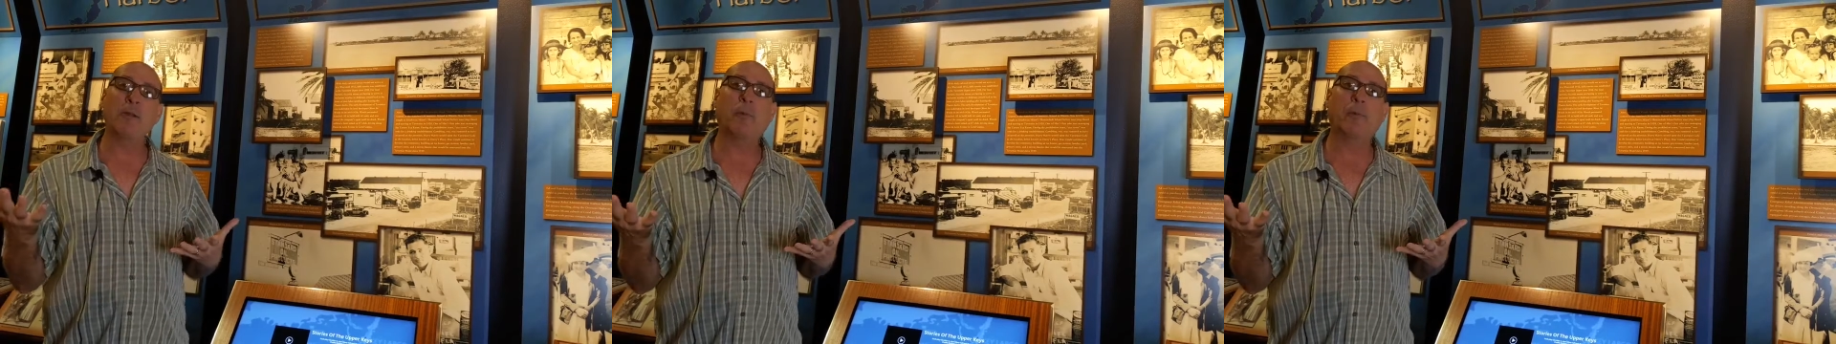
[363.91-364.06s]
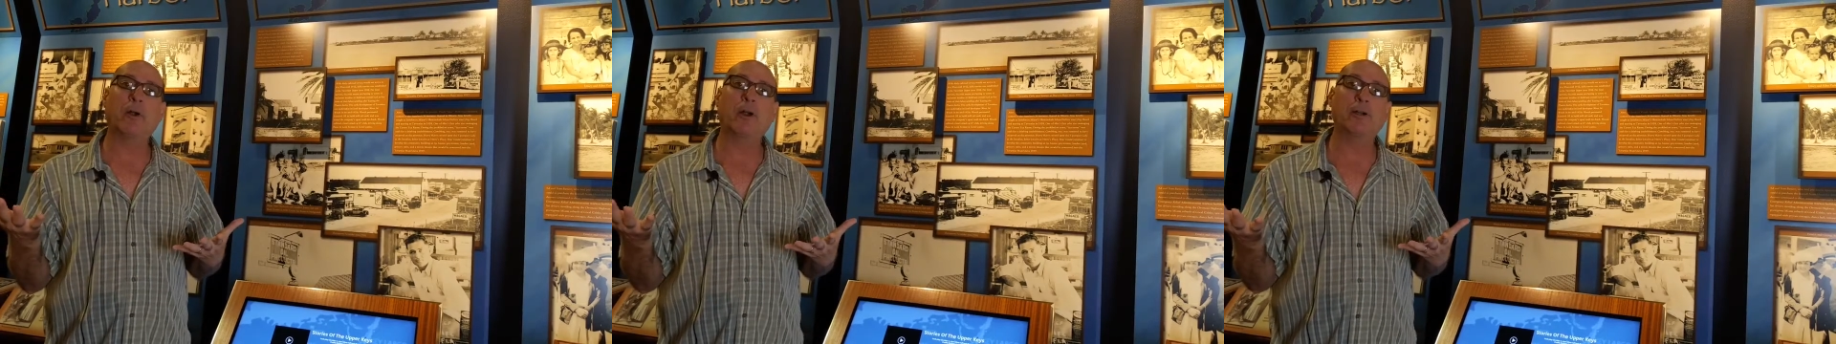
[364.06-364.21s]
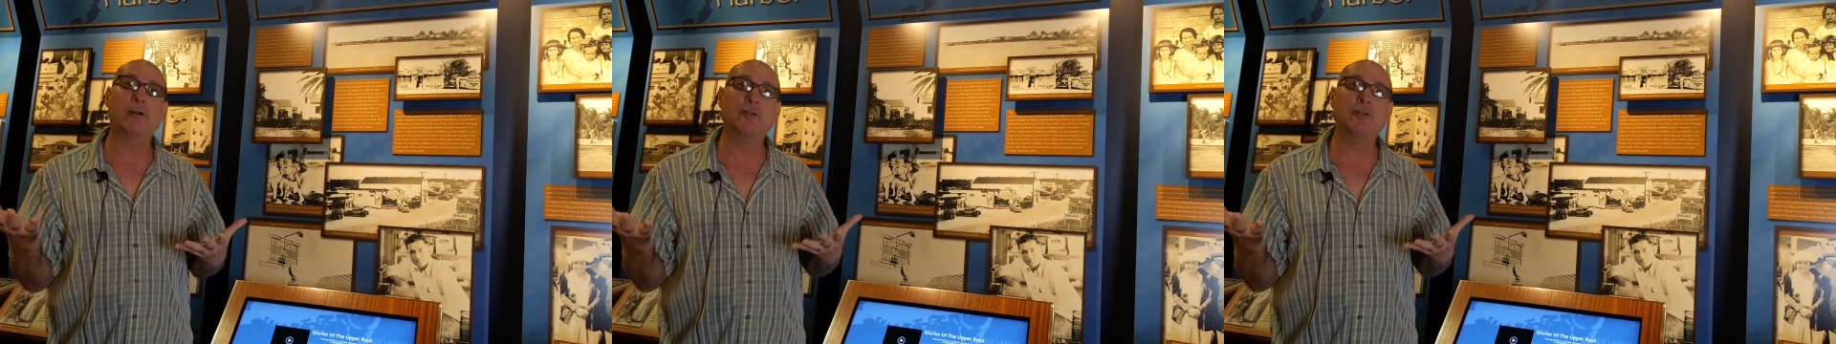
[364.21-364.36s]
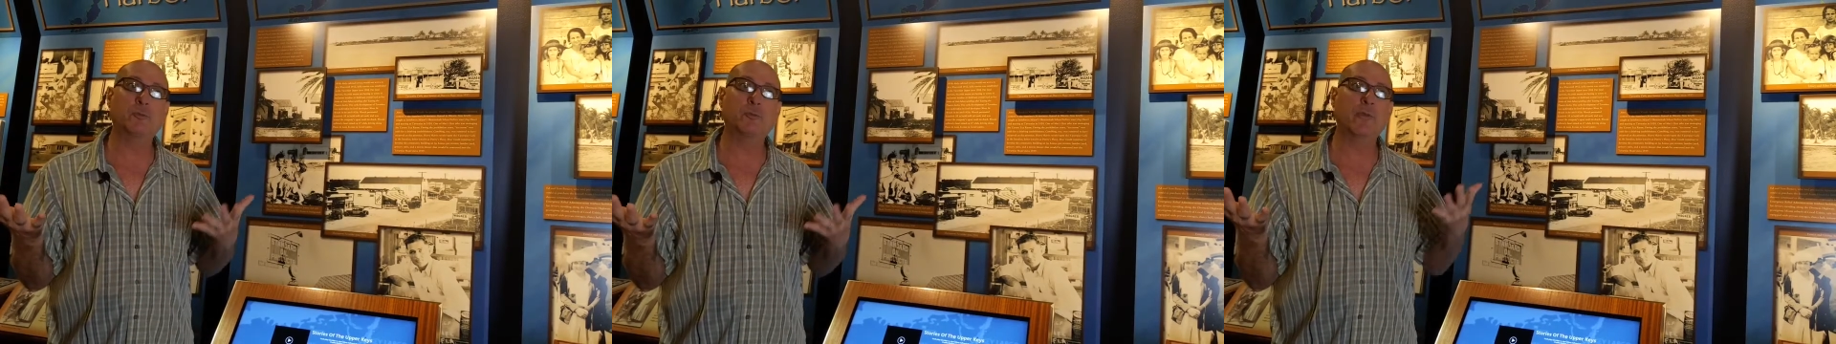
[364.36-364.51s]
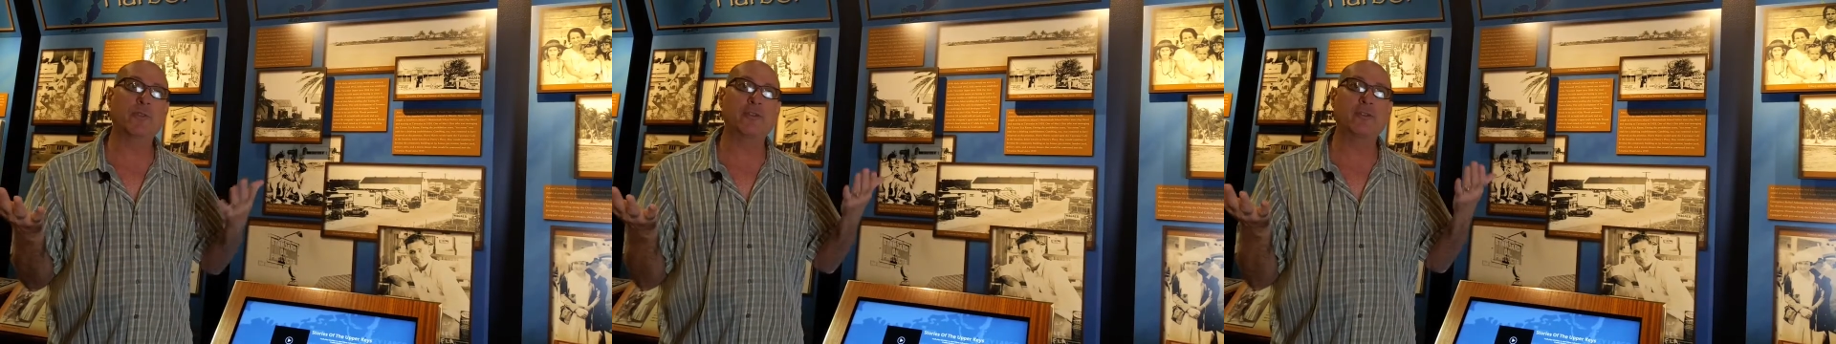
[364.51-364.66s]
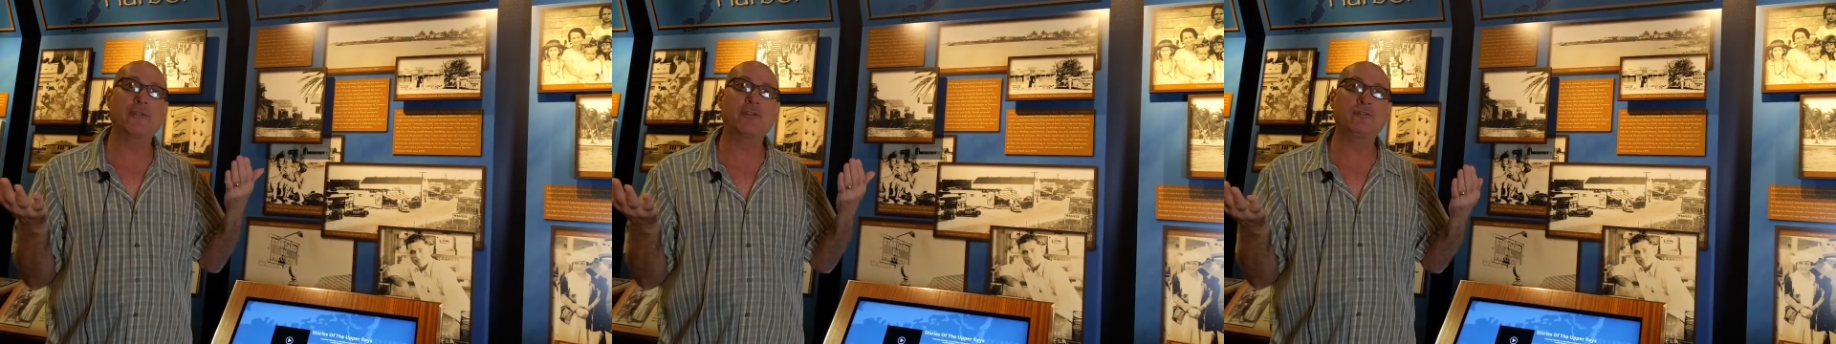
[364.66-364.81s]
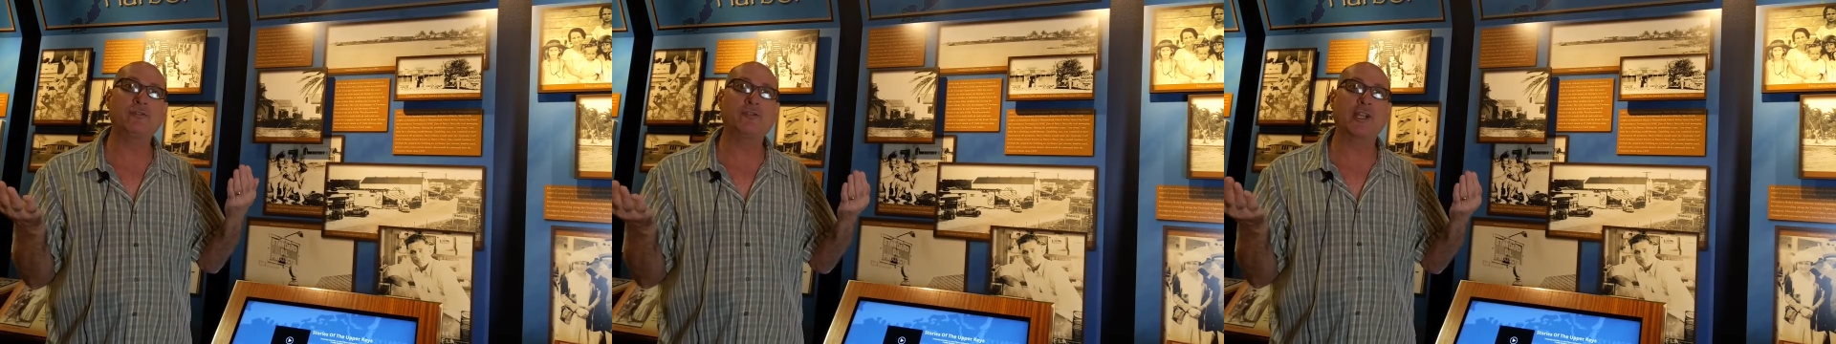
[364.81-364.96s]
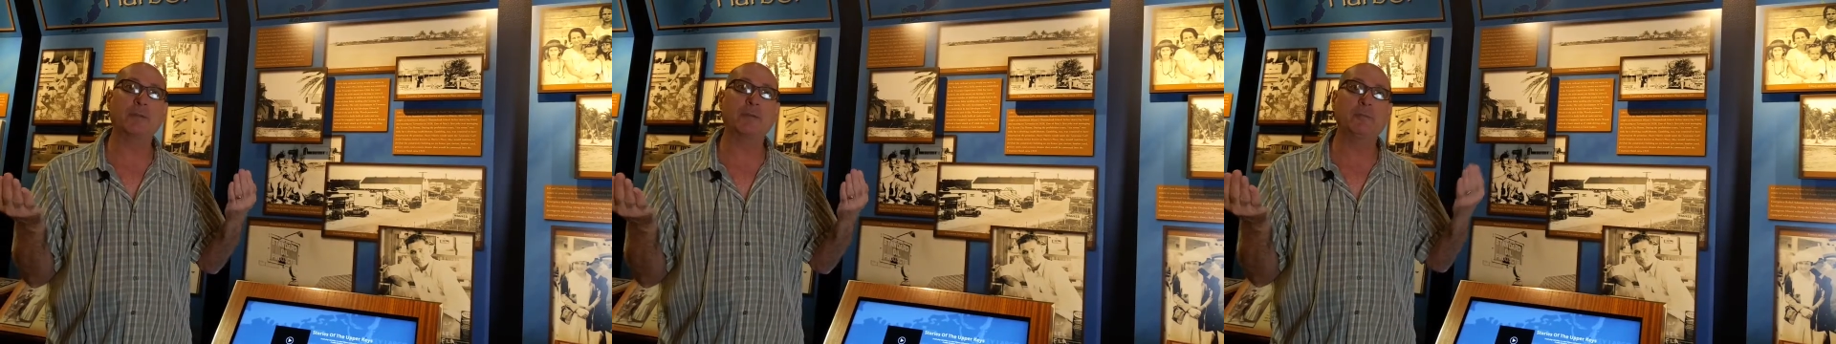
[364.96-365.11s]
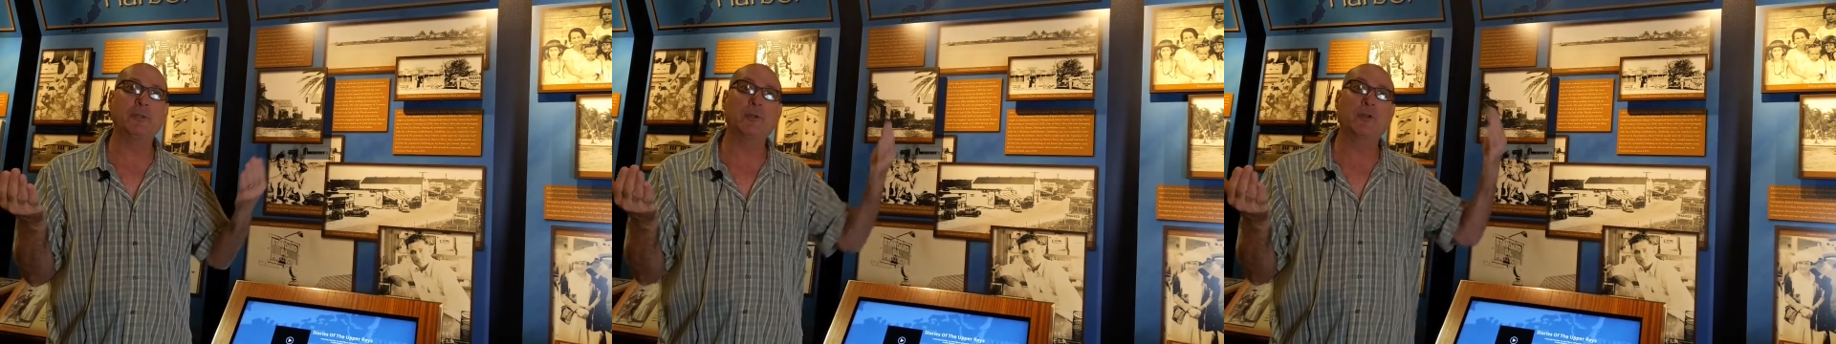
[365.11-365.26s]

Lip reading: partners with another gentleman